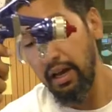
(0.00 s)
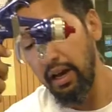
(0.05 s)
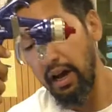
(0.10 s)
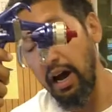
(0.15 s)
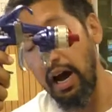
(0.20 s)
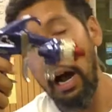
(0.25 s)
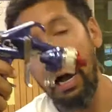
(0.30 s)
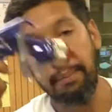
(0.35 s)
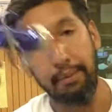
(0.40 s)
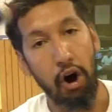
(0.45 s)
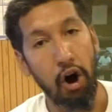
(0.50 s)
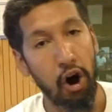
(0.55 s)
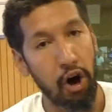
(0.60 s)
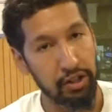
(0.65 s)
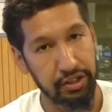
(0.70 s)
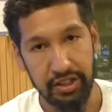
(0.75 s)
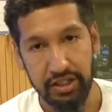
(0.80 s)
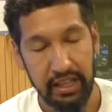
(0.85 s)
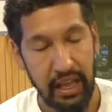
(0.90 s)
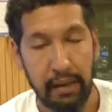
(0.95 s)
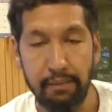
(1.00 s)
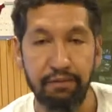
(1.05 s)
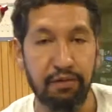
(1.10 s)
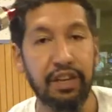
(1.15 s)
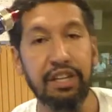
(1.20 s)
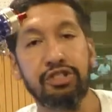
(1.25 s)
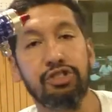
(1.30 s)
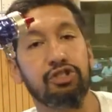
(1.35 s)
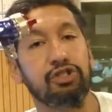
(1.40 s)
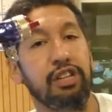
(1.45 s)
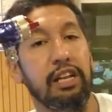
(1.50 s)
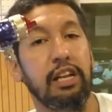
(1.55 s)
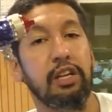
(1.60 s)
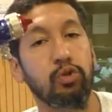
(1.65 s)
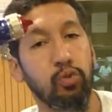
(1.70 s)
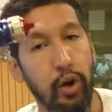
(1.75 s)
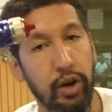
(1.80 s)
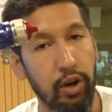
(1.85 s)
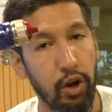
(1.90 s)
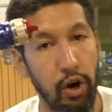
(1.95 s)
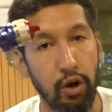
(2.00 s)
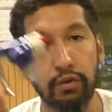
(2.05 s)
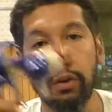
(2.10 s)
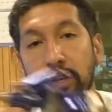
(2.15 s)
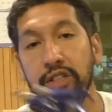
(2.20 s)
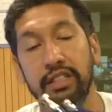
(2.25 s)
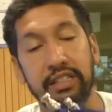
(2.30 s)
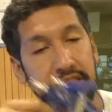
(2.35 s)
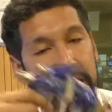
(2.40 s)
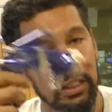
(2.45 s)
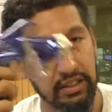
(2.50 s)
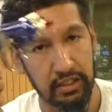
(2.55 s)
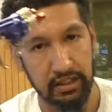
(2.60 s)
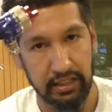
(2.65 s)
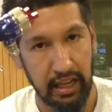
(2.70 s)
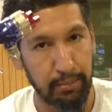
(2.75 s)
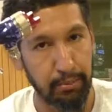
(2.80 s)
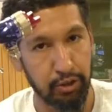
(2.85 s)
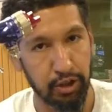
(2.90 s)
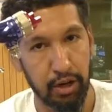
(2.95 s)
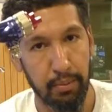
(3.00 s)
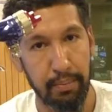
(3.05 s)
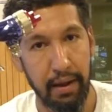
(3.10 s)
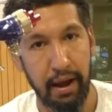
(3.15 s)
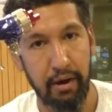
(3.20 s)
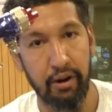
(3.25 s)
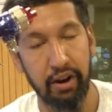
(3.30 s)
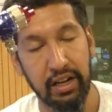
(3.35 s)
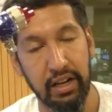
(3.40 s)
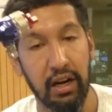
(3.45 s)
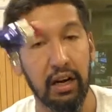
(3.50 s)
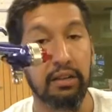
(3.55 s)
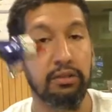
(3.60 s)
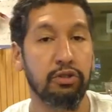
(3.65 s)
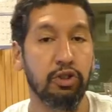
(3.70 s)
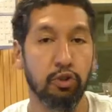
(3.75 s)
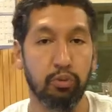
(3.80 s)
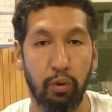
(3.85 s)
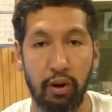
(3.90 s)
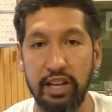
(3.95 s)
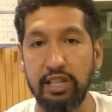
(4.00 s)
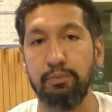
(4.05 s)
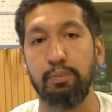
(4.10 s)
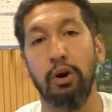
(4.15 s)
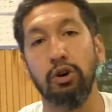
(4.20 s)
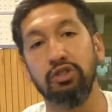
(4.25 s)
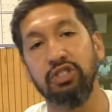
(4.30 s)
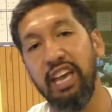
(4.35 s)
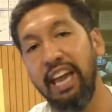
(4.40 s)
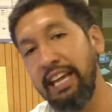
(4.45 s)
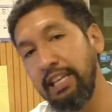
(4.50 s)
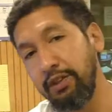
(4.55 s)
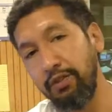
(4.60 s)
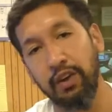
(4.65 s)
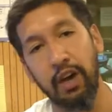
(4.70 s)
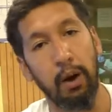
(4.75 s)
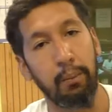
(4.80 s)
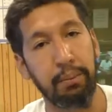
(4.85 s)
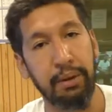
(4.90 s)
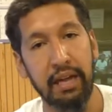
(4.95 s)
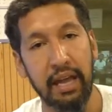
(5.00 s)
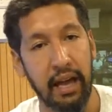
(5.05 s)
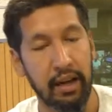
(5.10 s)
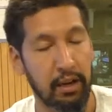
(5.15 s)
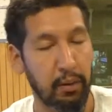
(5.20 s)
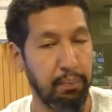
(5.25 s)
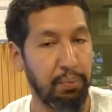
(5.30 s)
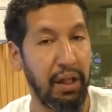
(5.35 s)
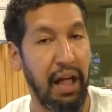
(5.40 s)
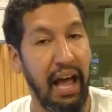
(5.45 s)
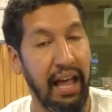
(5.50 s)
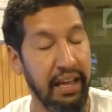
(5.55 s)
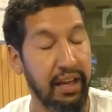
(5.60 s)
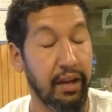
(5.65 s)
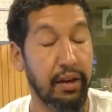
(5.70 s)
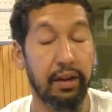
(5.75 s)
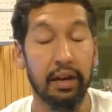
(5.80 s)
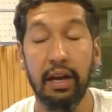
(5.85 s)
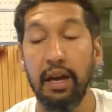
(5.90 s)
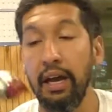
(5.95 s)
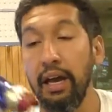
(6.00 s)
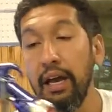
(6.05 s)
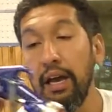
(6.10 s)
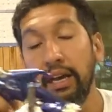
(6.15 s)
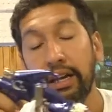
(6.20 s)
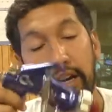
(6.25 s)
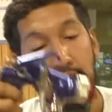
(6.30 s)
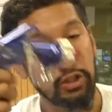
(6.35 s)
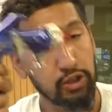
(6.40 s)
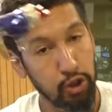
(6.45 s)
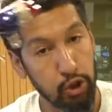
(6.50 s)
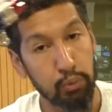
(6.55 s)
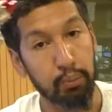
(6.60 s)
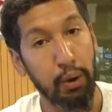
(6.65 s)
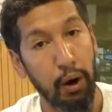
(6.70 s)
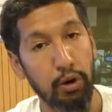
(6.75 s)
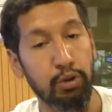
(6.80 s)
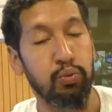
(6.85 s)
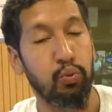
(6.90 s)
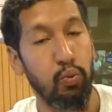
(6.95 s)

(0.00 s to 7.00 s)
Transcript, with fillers: Um, all the same features I just went over. This is assembled in America. Sprays both HVLP and compliant. Can do both